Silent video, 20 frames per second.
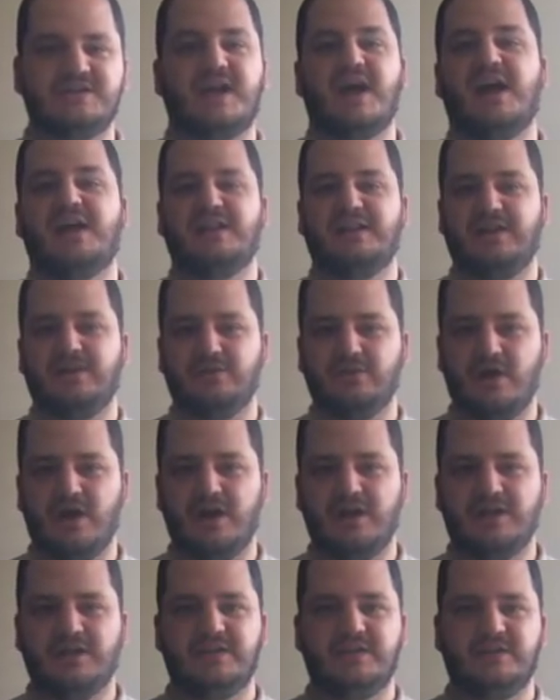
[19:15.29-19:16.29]
highly
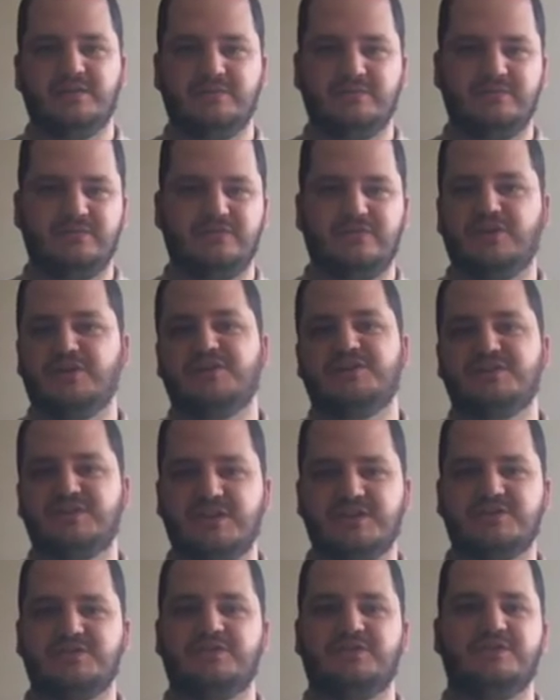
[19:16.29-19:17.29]
erotic and very
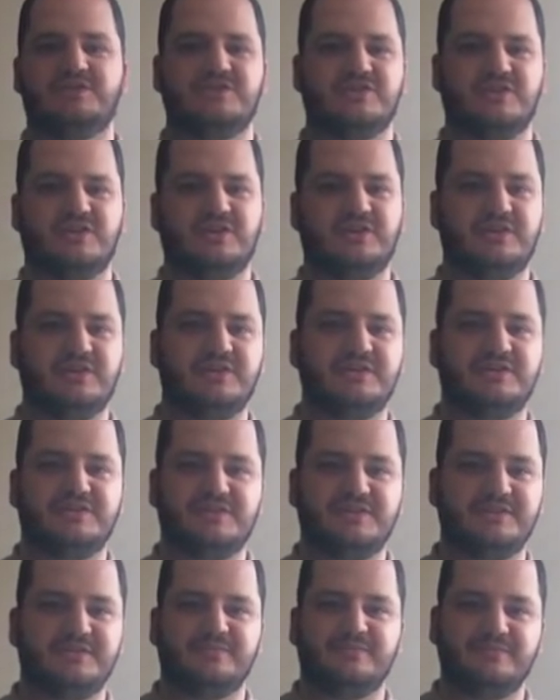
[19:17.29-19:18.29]
sexually
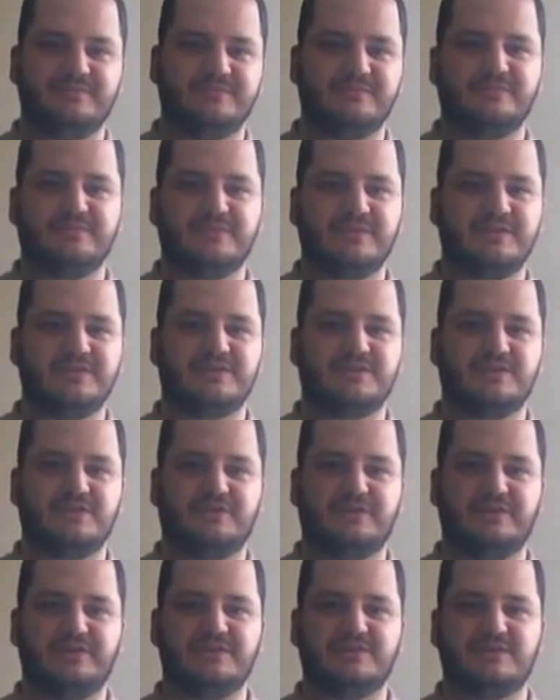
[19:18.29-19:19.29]
charged and
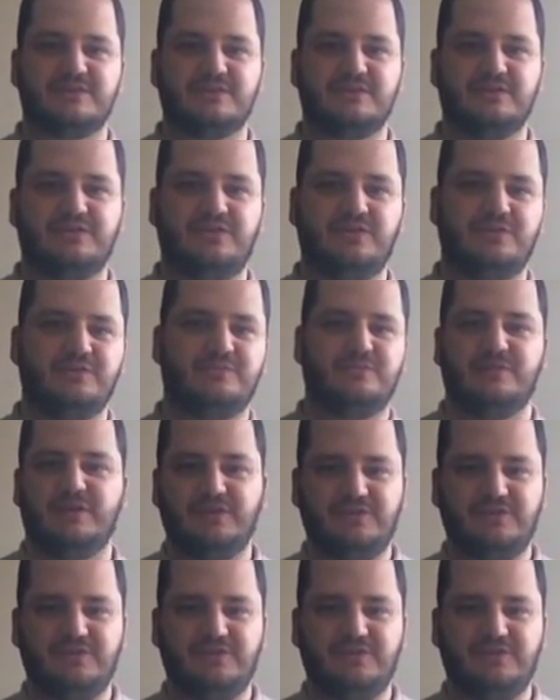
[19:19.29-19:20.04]
so on. So if you